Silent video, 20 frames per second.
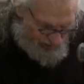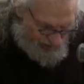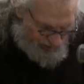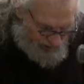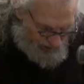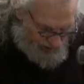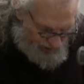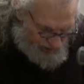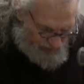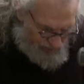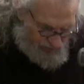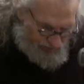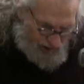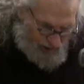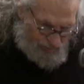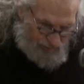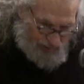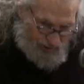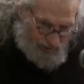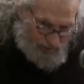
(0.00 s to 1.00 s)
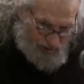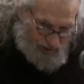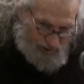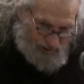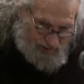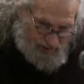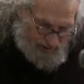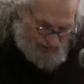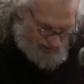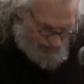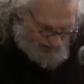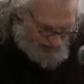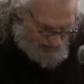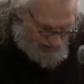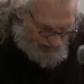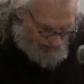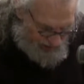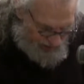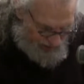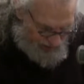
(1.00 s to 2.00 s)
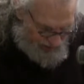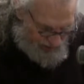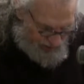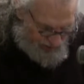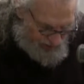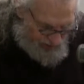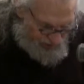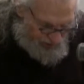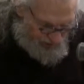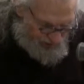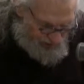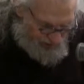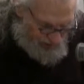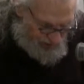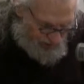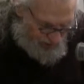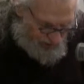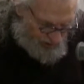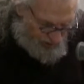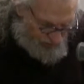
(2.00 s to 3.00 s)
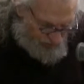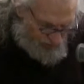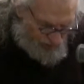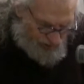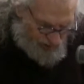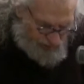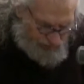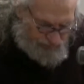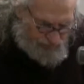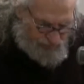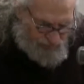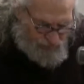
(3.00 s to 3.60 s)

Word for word: and flap their wings, and you're sorry for it.